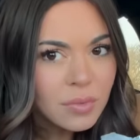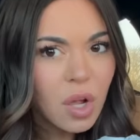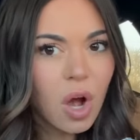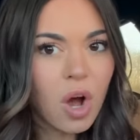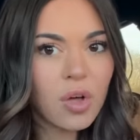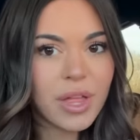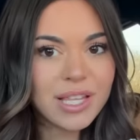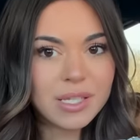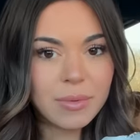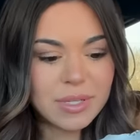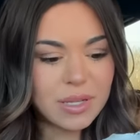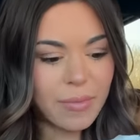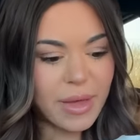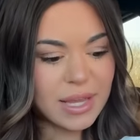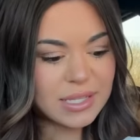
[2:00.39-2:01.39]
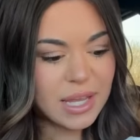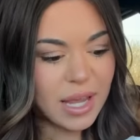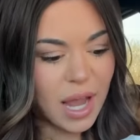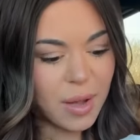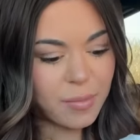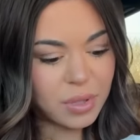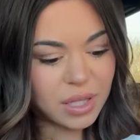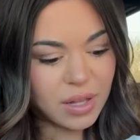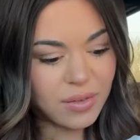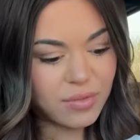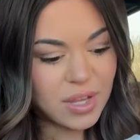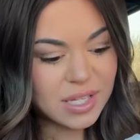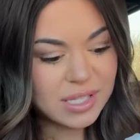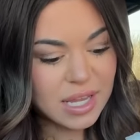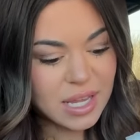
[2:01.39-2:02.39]
Oh, that smells amazing. I believe
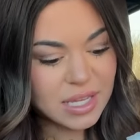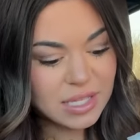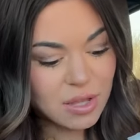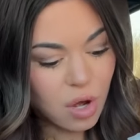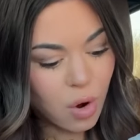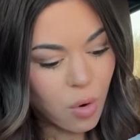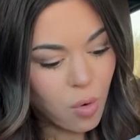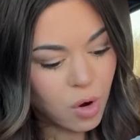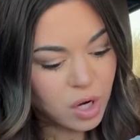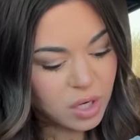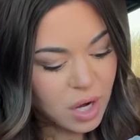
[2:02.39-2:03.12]
this is the corn